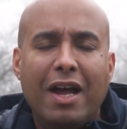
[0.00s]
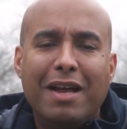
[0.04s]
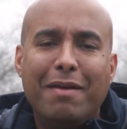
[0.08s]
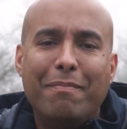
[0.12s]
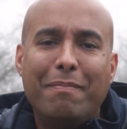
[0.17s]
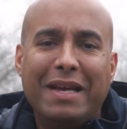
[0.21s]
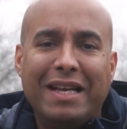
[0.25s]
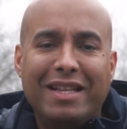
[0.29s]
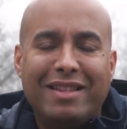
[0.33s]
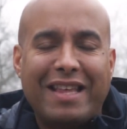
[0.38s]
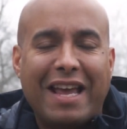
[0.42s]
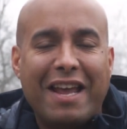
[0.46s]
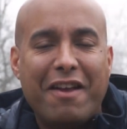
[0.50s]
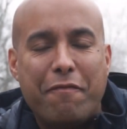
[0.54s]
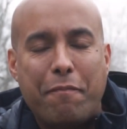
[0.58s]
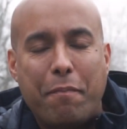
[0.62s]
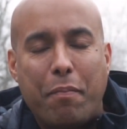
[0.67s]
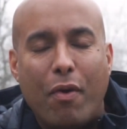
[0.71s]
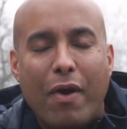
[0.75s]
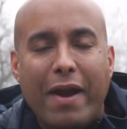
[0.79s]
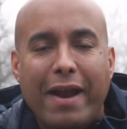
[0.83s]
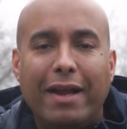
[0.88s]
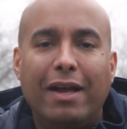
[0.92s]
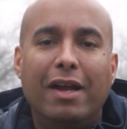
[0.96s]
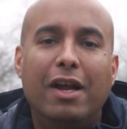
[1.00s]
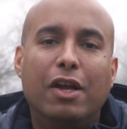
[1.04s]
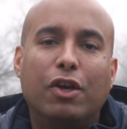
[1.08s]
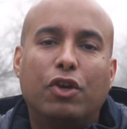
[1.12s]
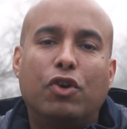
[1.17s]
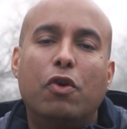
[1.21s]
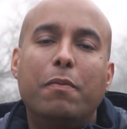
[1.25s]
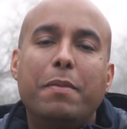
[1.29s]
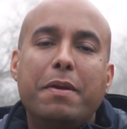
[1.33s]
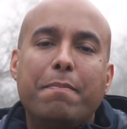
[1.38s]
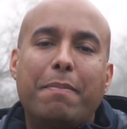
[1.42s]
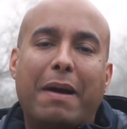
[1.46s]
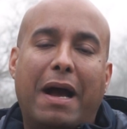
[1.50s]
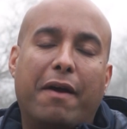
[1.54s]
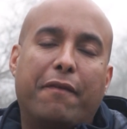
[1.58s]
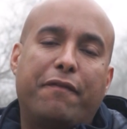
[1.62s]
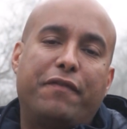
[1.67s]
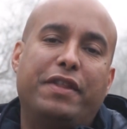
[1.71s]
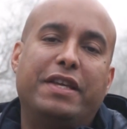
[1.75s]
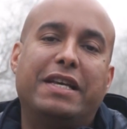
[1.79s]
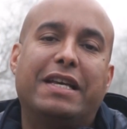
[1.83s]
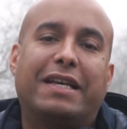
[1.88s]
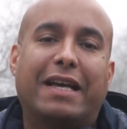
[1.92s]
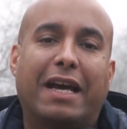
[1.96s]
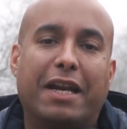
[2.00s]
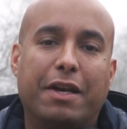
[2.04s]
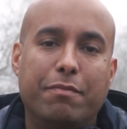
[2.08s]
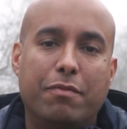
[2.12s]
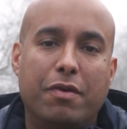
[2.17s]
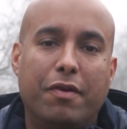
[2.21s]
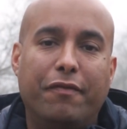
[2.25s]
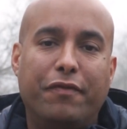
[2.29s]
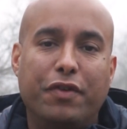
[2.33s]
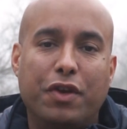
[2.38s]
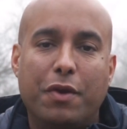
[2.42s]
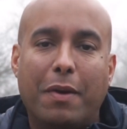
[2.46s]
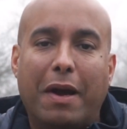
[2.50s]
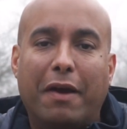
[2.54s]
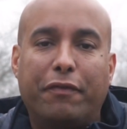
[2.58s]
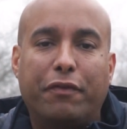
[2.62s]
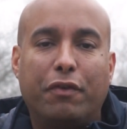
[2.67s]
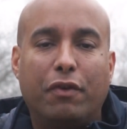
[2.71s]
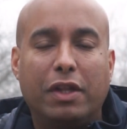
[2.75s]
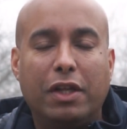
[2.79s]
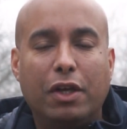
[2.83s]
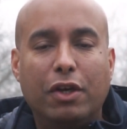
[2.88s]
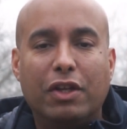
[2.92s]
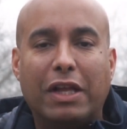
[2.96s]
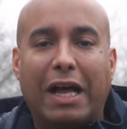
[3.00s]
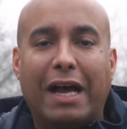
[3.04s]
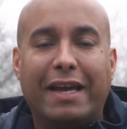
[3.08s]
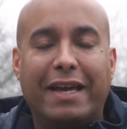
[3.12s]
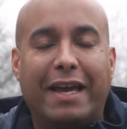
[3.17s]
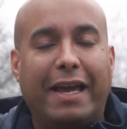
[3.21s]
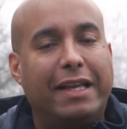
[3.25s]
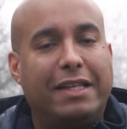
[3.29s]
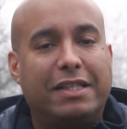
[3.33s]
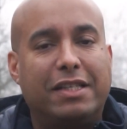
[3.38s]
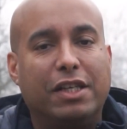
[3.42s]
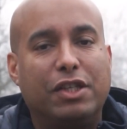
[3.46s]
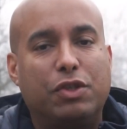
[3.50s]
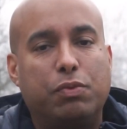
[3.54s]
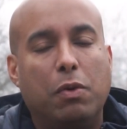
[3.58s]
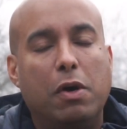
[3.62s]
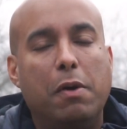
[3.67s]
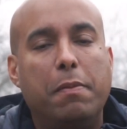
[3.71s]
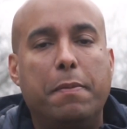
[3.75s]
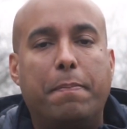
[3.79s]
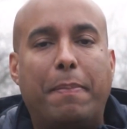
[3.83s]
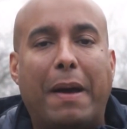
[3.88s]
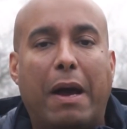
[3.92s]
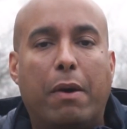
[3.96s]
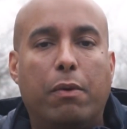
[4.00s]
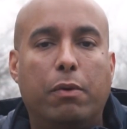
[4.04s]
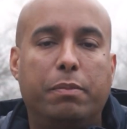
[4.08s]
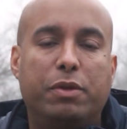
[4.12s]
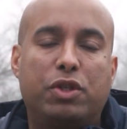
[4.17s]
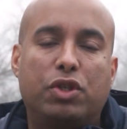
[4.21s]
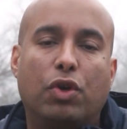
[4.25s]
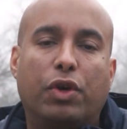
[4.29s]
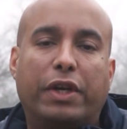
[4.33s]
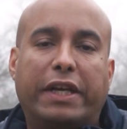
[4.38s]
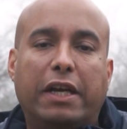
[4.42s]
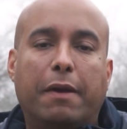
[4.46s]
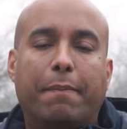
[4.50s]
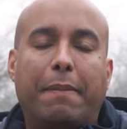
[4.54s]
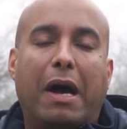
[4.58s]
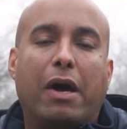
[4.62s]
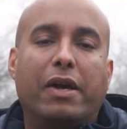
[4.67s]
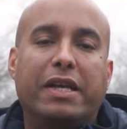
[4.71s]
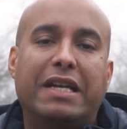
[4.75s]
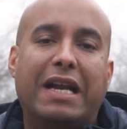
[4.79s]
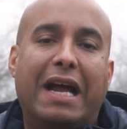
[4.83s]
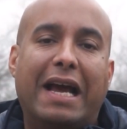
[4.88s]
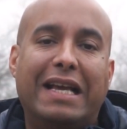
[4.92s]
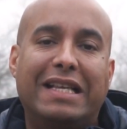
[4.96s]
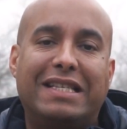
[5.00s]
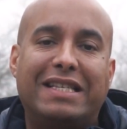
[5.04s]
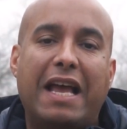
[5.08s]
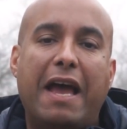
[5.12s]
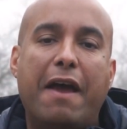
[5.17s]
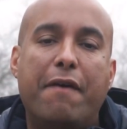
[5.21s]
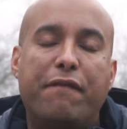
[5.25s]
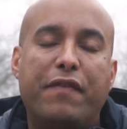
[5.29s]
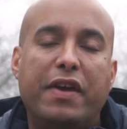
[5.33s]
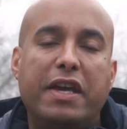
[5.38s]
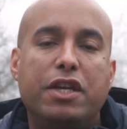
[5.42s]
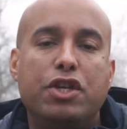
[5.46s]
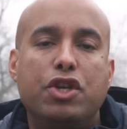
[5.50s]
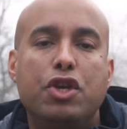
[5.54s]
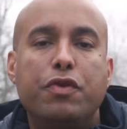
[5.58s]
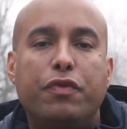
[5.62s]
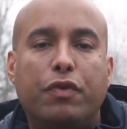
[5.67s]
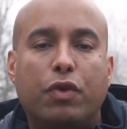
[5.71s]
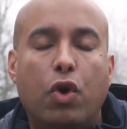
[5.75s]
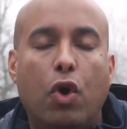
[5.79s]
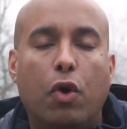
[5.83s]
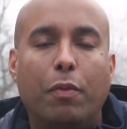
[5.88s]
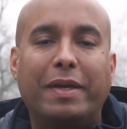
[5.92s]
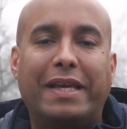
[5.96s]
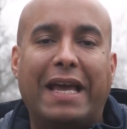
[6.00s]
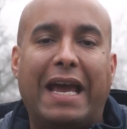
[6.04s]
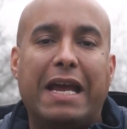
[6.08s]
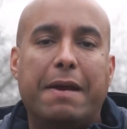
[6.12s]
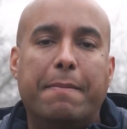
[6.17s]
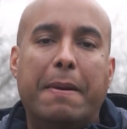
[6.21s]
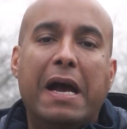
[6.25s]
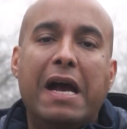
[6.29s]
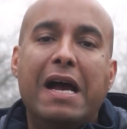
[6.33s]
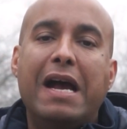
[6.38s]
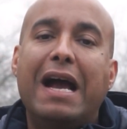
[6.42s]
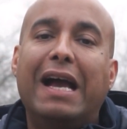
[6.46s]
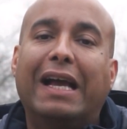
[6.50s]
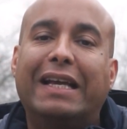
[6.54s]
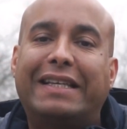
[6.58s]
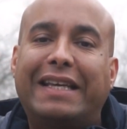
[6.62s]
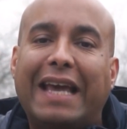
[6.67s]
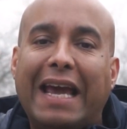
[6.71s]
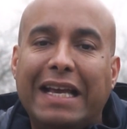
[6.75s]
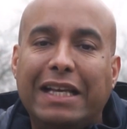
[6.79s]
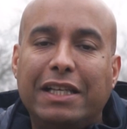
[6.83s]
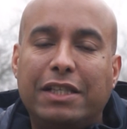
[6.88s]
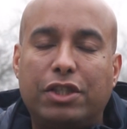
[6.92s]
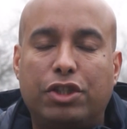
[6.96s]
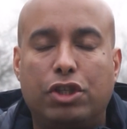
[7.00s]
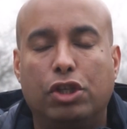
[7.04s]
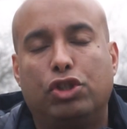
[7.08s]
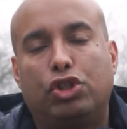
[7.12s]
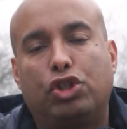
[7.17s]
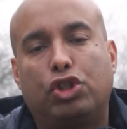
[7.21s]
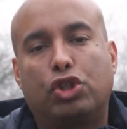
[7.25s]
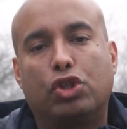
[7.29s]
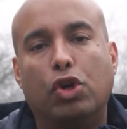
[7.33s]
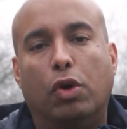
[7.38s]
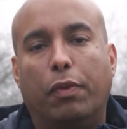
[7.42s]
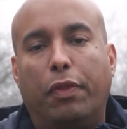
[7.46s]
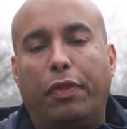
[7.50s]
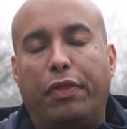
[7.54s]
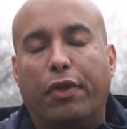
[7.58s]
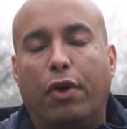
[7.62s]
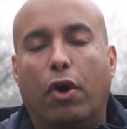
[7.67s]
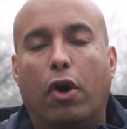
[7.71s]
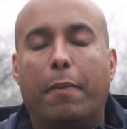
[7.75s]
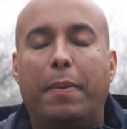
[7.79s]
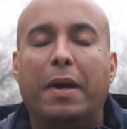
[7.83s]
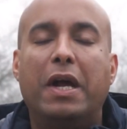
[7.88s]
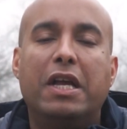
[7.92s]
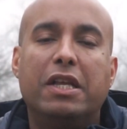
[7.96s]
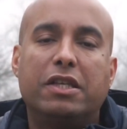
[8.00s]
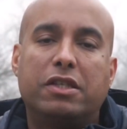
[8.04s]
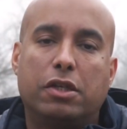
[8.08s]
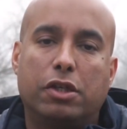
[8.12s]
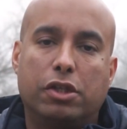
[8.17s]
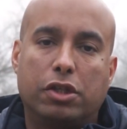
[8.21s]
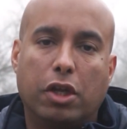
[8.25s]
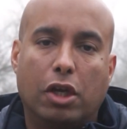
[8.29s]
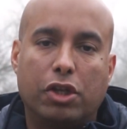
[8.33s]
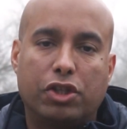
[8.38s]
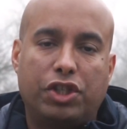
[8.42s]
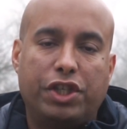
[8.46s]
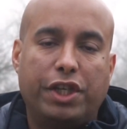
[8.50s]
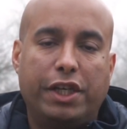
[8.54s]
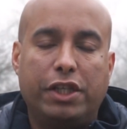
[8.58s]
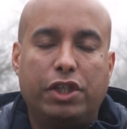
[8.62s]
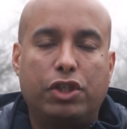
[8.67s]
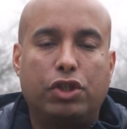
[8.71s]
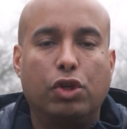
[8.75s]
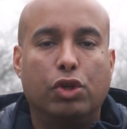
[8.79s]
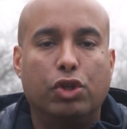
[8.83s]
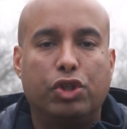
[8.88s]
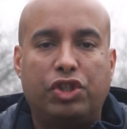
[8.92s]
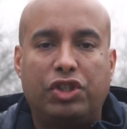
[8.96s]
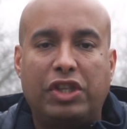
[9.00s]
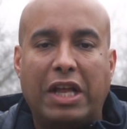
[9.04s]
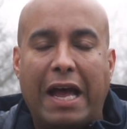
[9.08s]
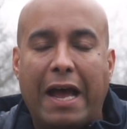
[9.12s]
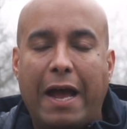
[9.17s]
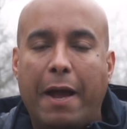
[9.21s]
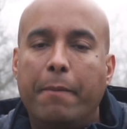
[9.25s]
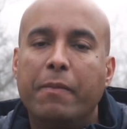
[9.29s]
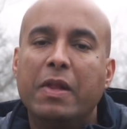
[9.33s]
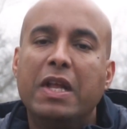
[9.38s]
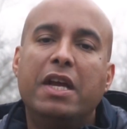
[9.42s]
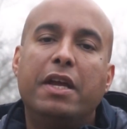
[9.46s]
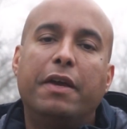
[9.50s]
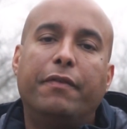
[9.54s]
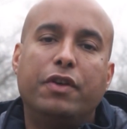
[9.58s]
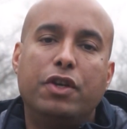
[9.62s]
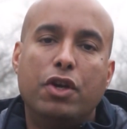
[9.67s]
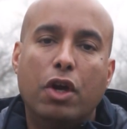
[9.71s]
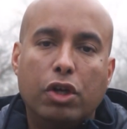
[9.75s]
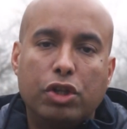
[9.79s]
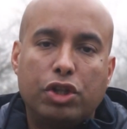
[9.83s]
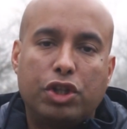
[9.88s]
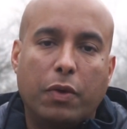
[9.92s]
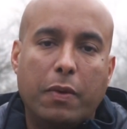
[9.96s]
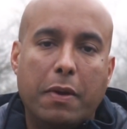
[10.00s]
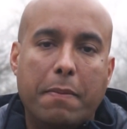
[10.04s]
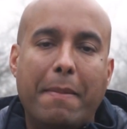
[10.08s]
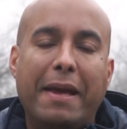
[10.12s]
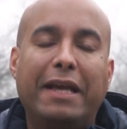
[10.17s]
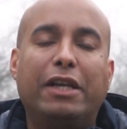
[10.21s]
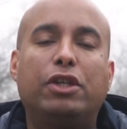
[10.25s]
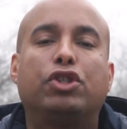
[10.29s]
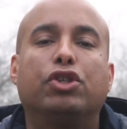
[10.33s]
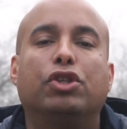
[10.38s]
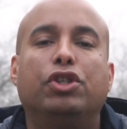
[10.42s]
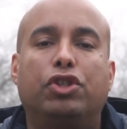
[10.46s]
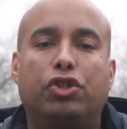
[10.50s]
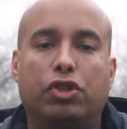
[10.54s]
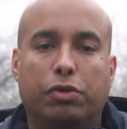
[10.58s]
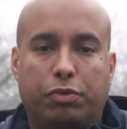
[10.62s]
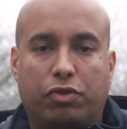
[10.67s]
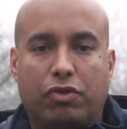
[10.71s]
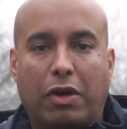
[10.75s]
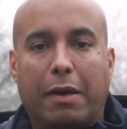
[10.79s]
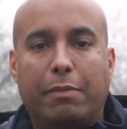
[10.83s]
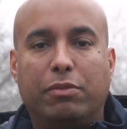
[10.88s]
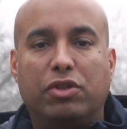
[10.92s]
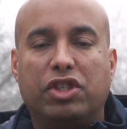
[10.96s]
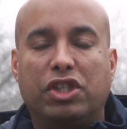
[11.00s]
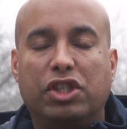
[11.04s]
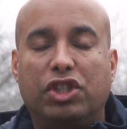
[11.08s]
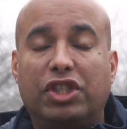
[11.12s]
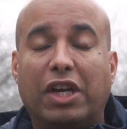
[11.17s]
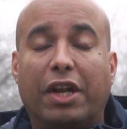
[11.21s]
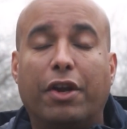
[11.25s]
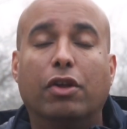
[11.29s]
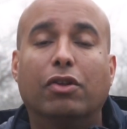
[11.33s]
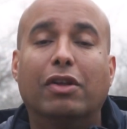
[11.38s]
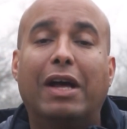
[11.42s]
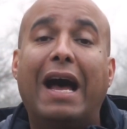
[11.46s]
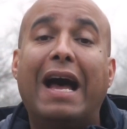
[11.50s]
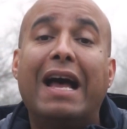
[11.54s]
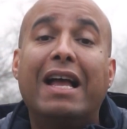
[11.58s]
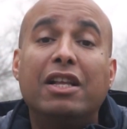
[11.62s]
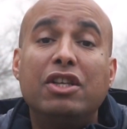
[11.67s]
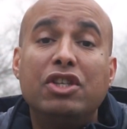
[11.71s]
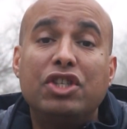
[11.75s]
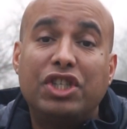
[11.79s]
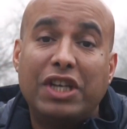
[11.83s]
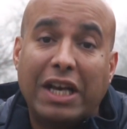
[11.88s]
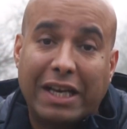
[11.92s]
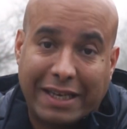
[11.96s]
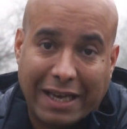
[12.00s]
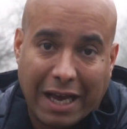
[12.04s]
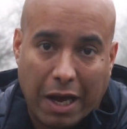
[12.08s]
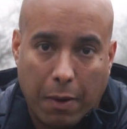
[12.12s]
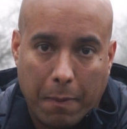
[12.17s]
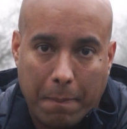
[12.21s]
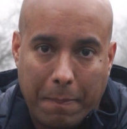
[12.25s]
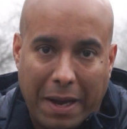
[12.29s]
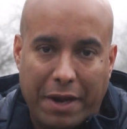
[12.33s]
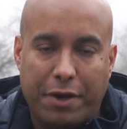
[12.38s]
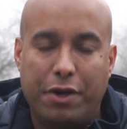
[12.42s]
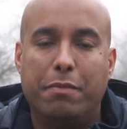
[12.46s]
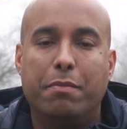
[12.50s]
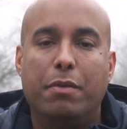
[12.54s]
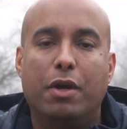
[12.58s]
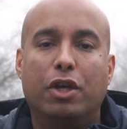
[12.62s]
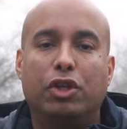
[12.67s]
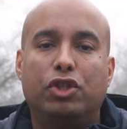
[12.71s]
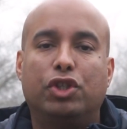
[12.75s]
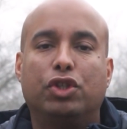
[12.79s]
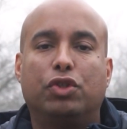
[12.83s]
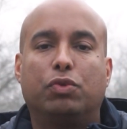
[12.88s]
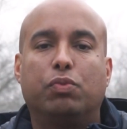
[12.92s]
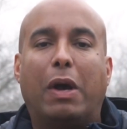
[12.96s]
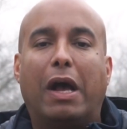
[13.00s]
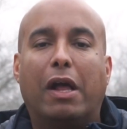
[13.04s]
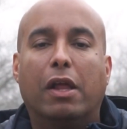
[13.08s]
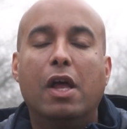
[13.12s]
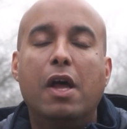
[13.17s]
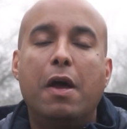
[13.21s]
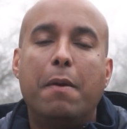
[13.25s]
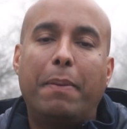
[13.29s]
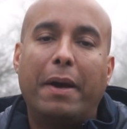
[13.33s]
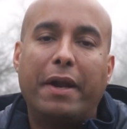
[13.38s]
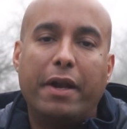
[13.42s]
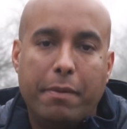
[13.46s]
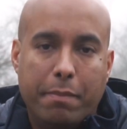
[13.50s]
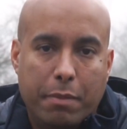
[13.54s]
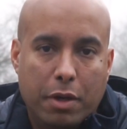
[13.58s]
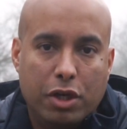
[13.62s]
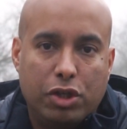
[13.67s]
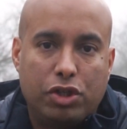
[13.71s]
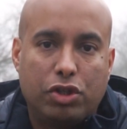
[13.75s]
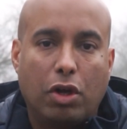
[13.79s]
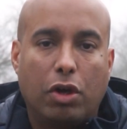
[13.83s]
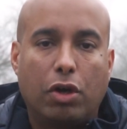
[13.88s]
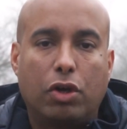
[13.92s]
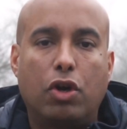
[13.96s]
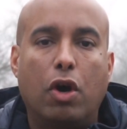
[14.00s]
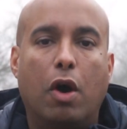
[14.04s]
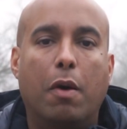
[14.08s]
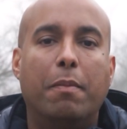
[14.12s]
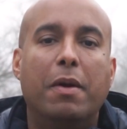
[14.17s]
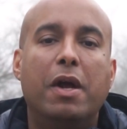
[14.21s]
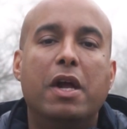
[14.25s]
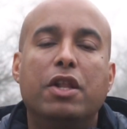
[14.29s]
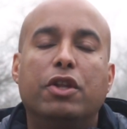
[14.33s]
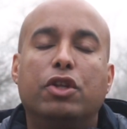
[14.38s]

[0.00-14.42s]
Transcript: Me and Dave Pritt coming back for the Academy review after a little hiatus. We'll be back, we'll be talking about United's FA Youth Cup game against Scunthorpe. So there's lots to discuss there. If you're not doing, make sure you're subscribing to the channel and check out Paddock Merch as well, paddockmerch.com.